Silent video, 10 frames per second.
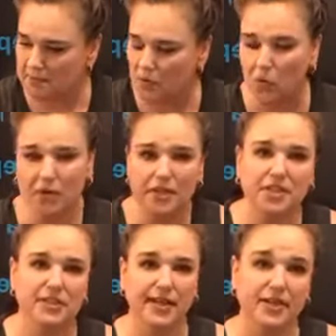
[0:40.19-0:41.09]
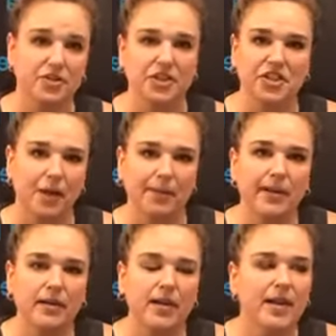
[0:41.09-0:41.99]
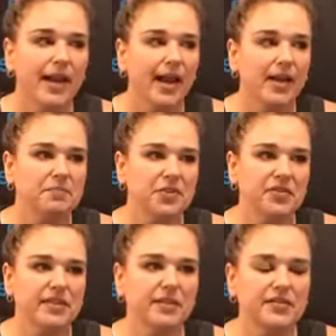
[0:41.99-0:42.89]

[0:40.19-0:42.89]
or you're just casually shopping. And so this gives